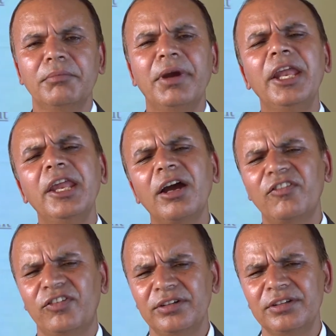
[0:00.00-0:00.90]
Very
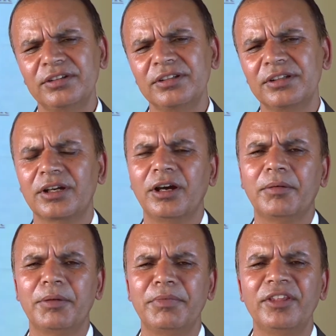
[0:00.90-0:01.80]
often the
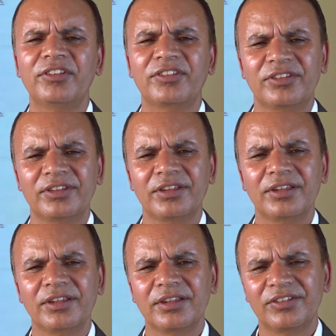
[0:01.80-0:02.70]
governments
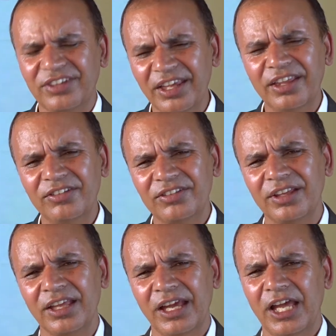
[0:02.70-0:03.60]
change,
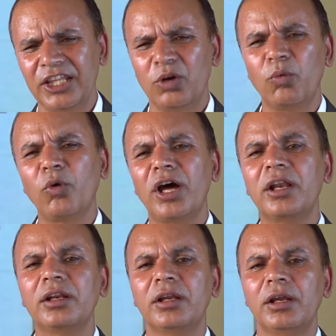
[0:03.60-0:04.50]
and then
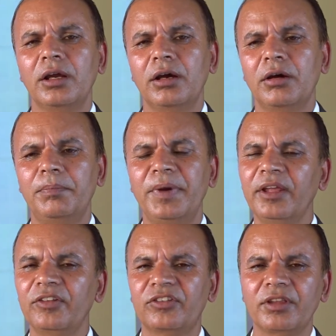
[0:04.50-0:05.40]
one
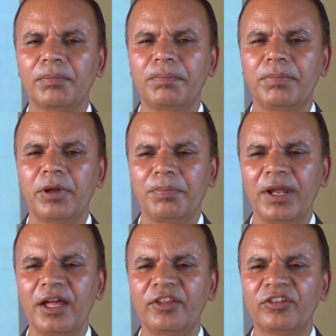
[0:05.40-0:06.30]
brings the
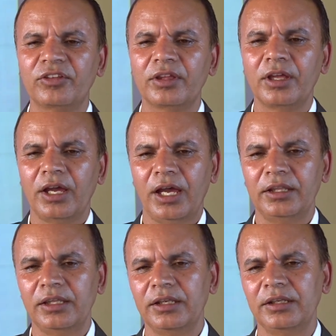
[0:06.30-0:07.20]
plans,
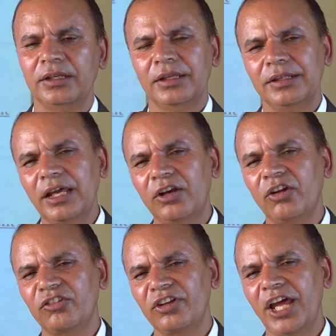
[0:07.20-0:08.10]
and then that
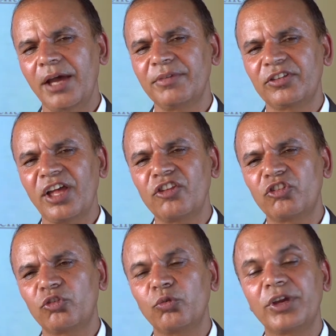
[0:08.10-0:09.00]
does not have the
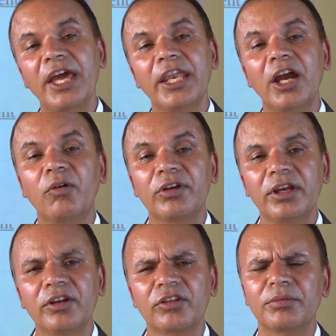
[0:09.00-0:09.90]
chance to carry out
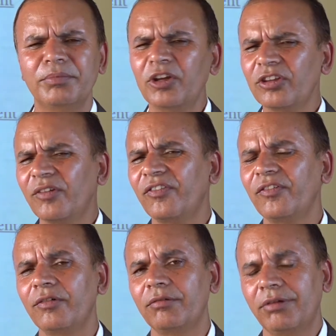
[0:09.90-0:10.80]
it, because of
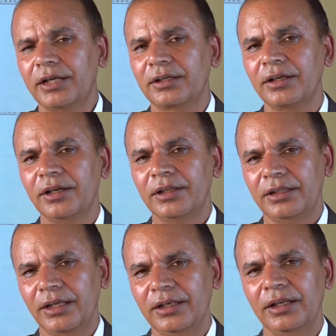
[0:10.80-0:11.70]
what?
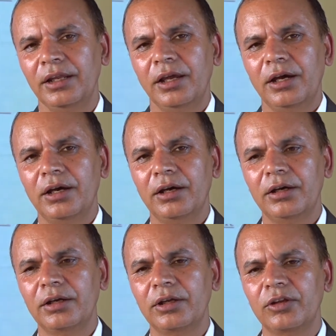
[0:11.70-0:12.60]
Then
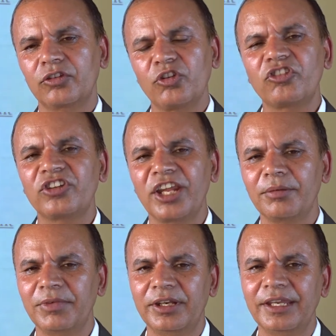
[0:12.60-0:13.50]

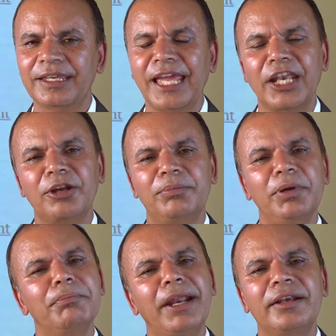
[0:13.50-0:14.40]
sustainability cannot
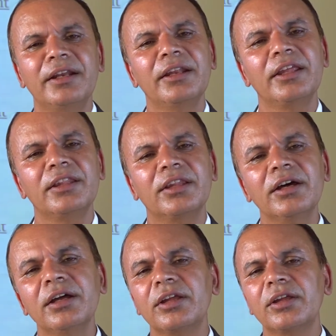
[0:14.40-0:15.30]
be maintained in
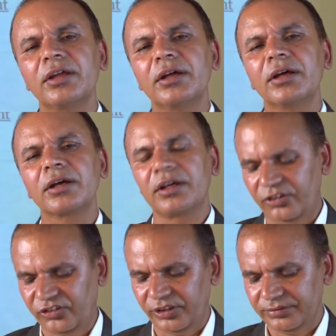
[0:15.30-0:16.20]
the
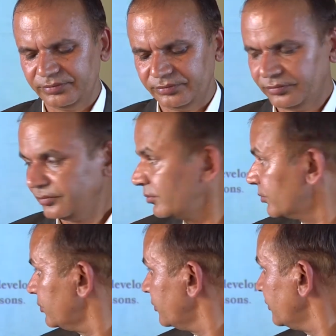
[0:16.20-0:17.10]
country.
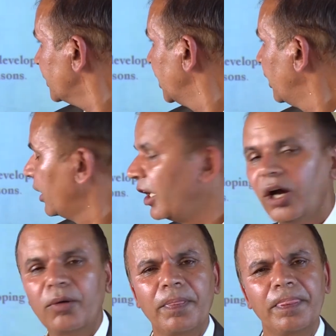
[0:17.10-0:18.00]

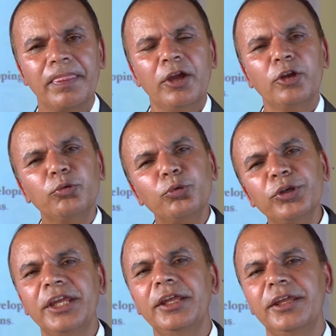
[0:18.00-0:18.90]
Now,
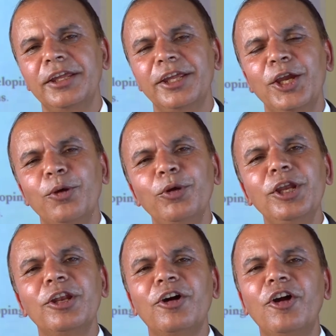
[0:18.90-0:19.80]
today
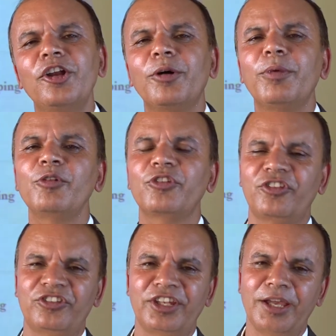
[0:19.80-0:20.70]
we learned about
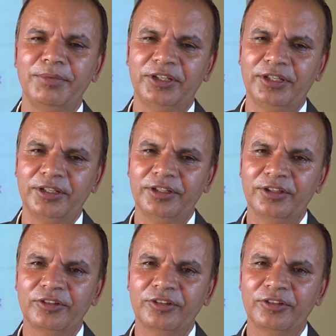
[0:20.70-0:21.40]
sustainability.